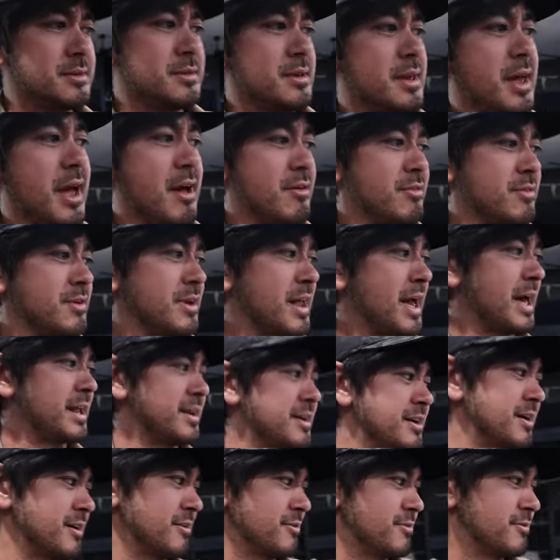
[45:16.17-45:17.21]
haven't had
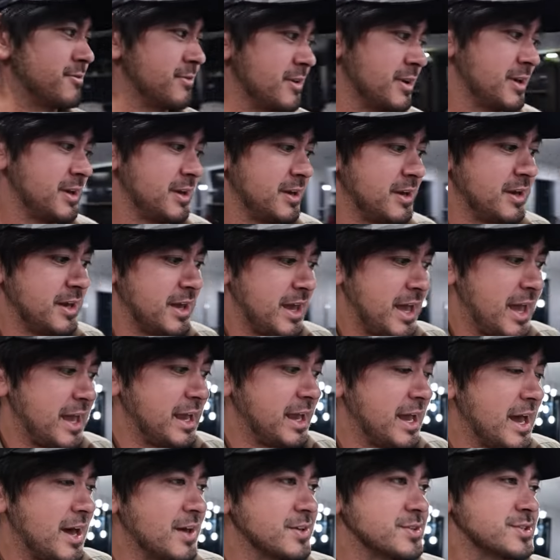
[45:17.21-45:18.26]
enough
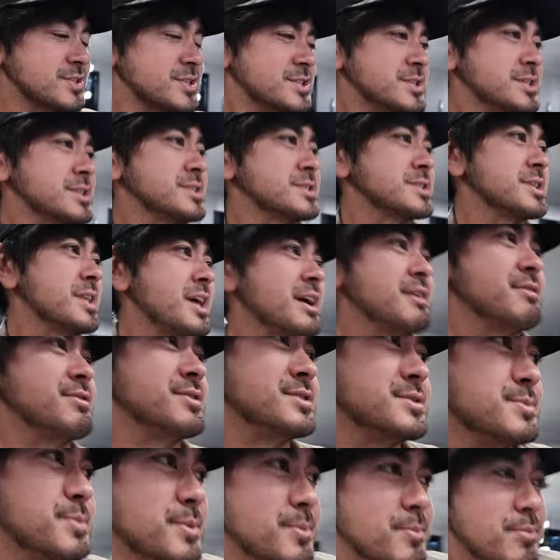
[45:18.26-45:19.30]
hangouts just because life
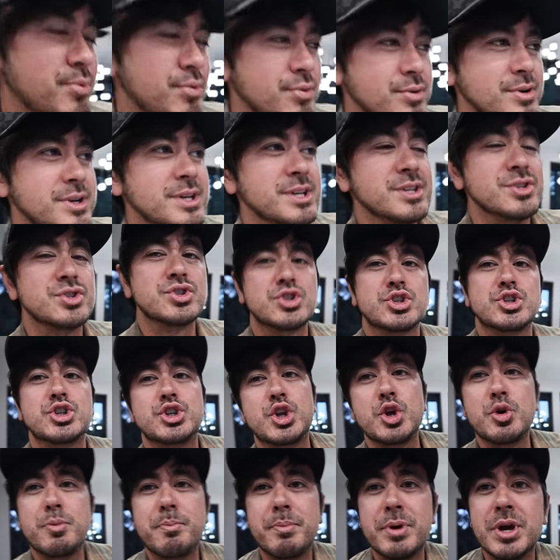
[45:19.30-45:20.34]
has been pretty
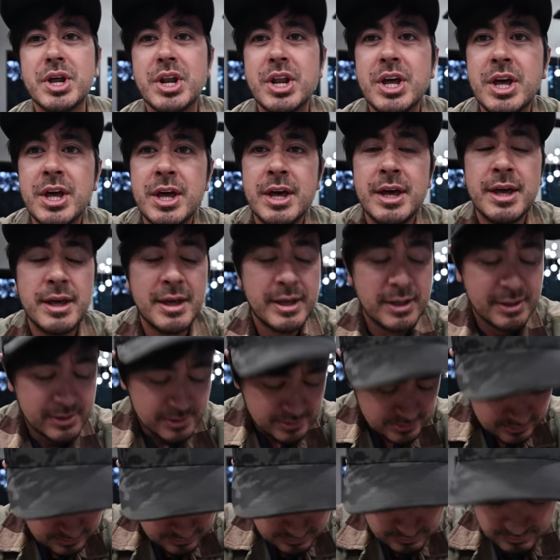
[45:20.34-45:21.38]
stupid
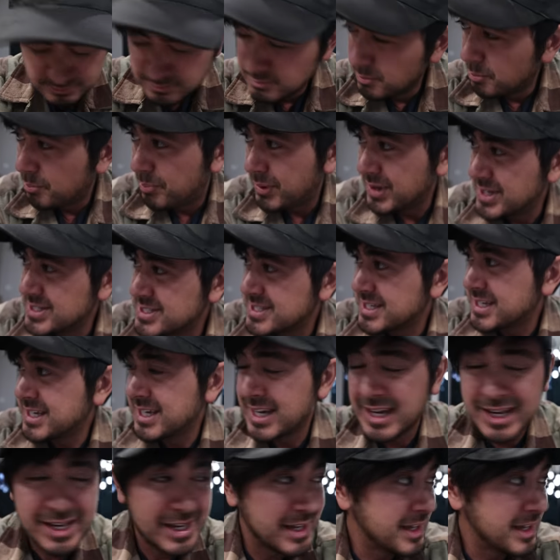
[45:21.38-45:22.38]
busy